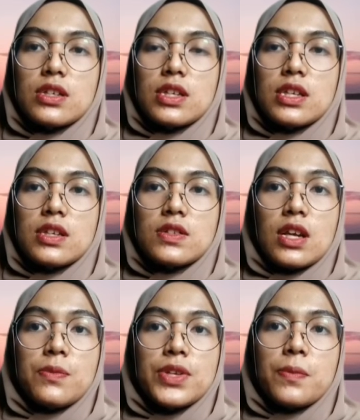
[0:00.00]
is
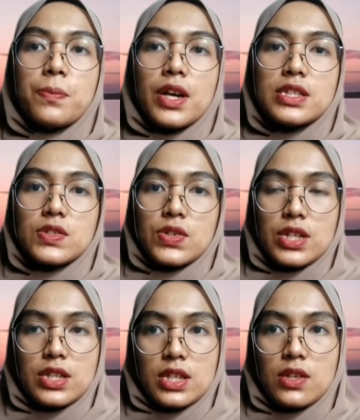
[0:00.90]
aluminum part is
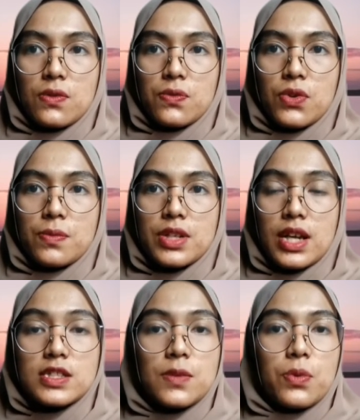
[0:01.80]
created from the
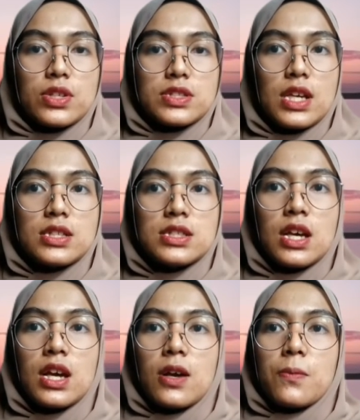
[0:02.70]
casting process,
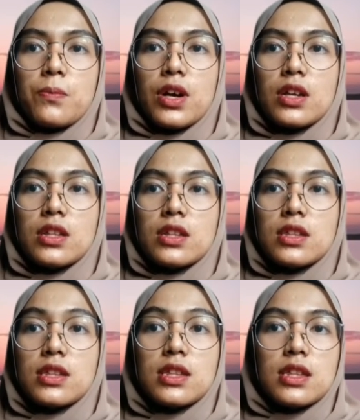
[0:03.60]
but
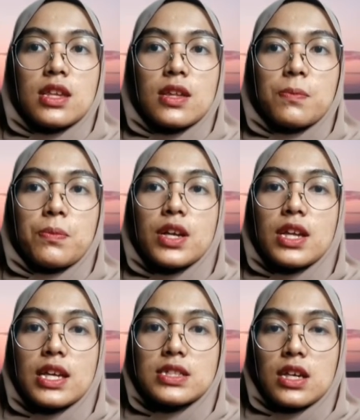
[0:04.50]
that part
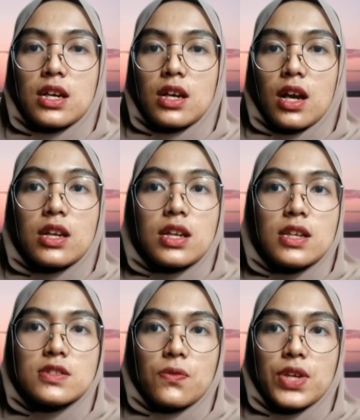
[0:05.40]
has a
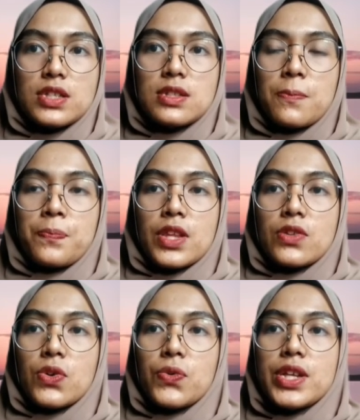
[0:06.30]
unclear surface.
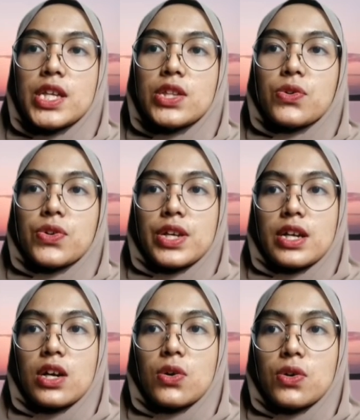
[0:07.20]
So we need to create
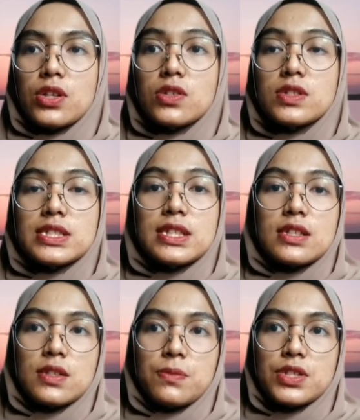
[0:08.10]
a hole using
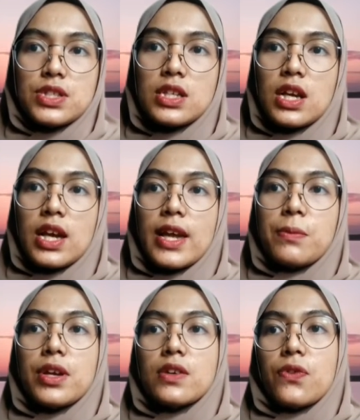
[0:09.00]
CNC machine and
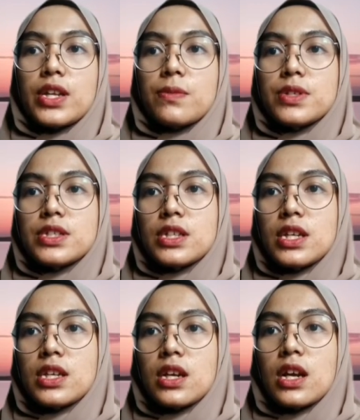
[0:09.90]
make a final machining